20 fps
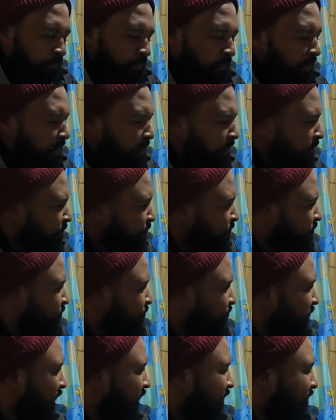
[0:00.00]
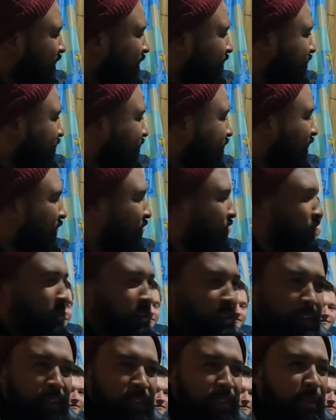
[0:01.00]
Wow. It tastes like if
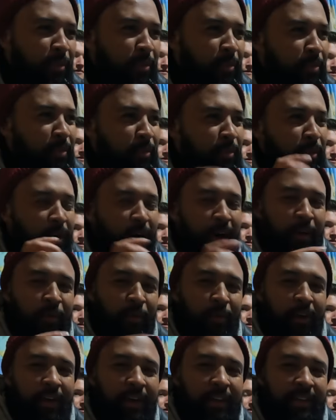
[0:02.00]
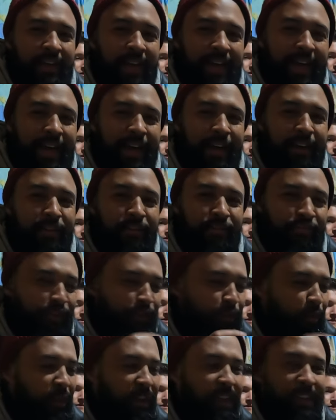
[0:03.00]
you leave a white wine out
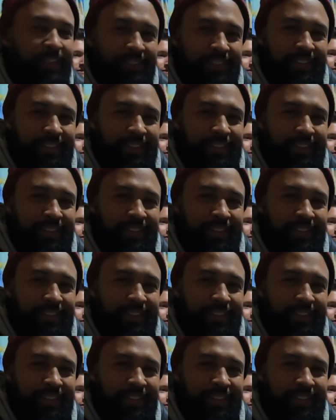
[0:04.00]
for a week.